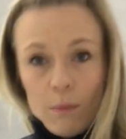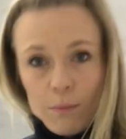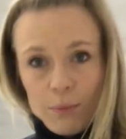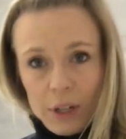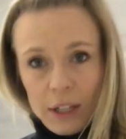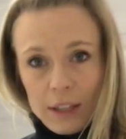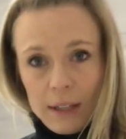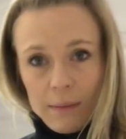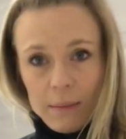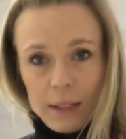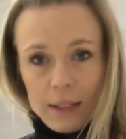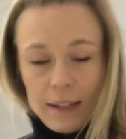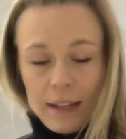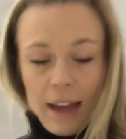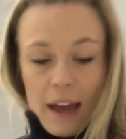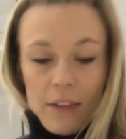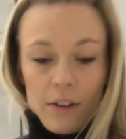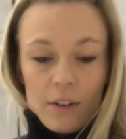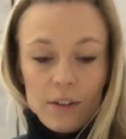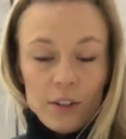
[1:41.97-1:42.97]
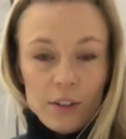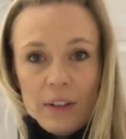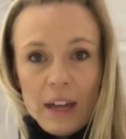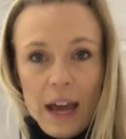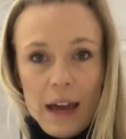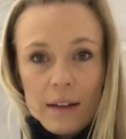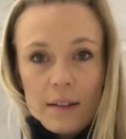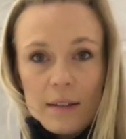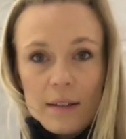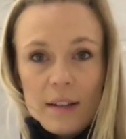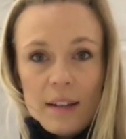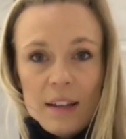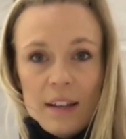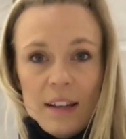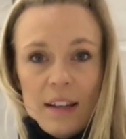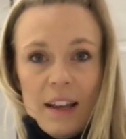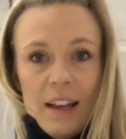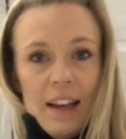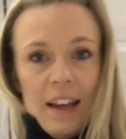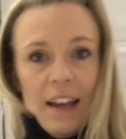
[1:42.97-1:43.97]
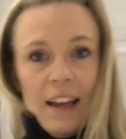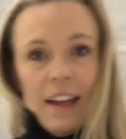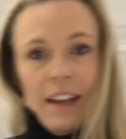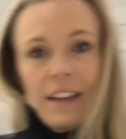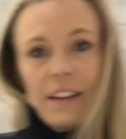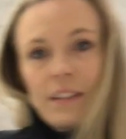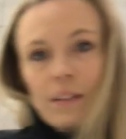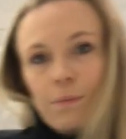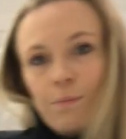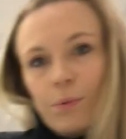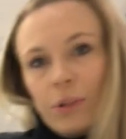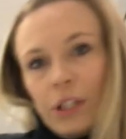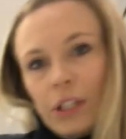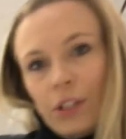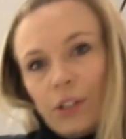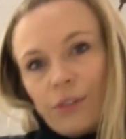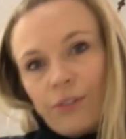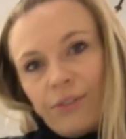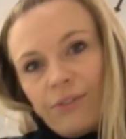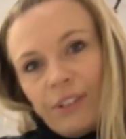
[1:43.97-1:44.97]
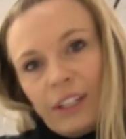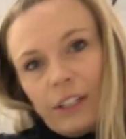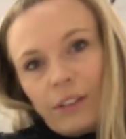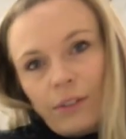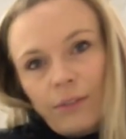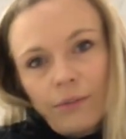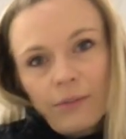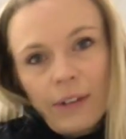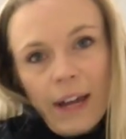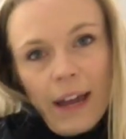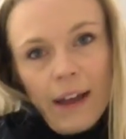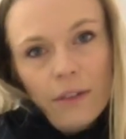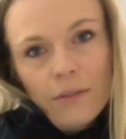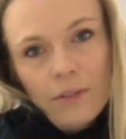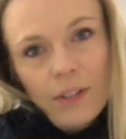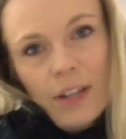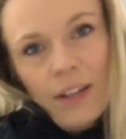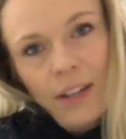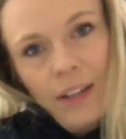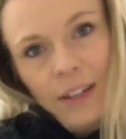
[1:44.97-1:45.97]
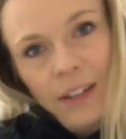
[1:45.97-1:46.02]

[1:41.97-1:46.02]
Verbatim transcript: Bring them in together. Next is bring your feet around